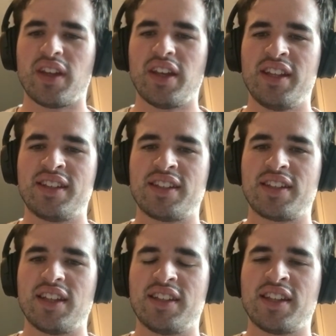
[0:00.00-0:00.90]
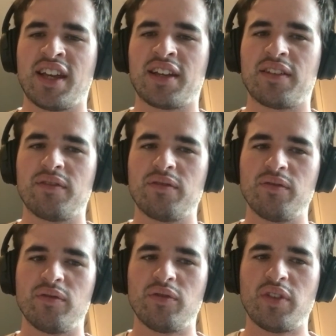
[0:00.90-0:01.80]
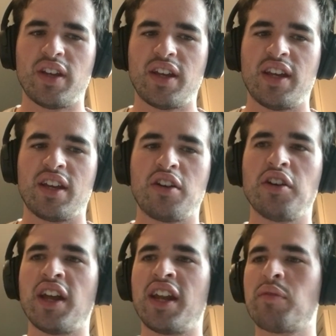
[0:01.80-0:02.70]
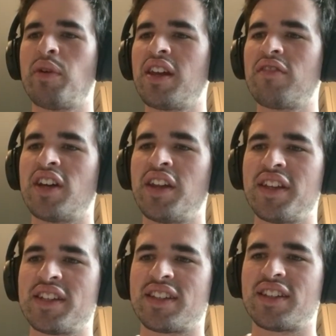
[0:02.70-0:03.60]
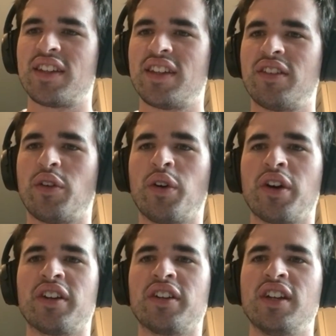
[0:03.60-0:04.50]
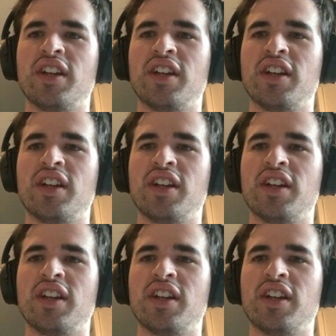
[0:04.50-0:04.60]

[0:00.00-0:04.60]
it's like, could anybody have done this? Or